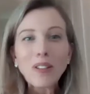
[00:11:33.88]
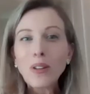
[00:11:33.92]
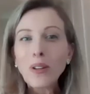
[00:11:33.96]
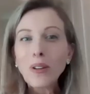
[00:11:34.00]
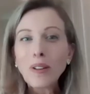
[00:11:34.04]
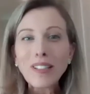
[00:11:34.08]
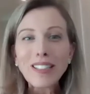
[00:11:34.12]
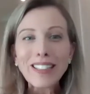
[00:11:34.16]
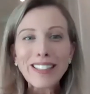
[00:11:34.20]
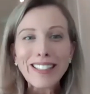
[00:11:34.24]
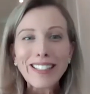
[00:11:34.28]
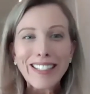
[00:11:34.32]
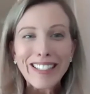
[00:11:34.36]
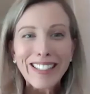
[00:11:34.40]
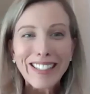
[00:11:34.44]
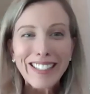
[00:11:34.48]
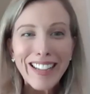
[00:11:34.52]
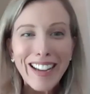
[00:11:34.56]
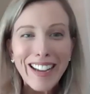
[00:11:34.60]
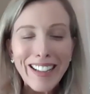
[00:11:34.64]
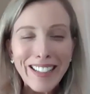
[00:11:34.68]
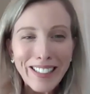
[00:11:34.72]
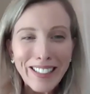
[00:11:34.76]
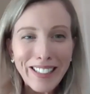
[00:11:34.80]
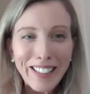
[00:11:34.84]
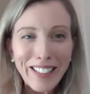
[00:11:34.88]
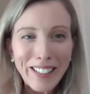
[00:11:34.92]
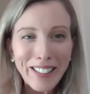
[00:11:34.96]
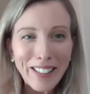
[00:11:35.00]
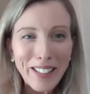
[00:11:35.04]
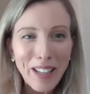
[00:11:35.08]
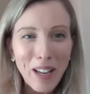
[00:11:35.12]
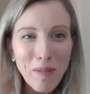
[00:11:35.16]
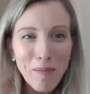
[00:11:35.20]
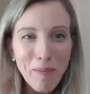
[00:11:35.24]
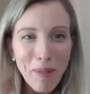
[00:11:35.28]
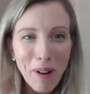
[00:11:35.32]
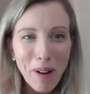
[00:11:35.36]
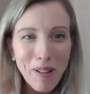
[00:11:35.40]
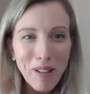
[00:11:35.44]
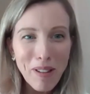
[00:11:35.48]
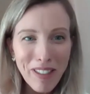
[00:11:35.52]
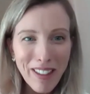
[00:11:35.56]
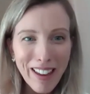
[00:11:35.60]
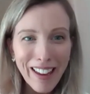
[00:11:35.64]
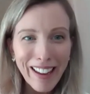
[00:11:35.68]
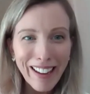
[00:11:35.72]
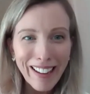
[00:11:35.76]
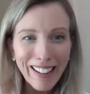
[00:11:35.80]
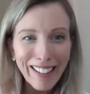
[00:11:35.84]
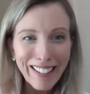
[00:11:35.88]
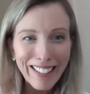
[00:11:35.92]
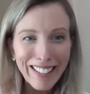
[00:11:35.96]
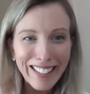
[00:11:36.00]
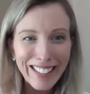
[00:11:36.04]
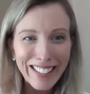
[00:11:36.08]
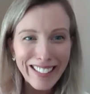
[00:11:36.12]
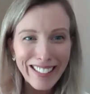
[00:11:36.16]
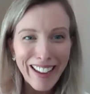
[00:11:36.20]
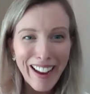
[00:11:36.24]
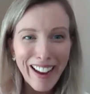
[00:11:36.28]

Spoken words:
You can see stats that say both things.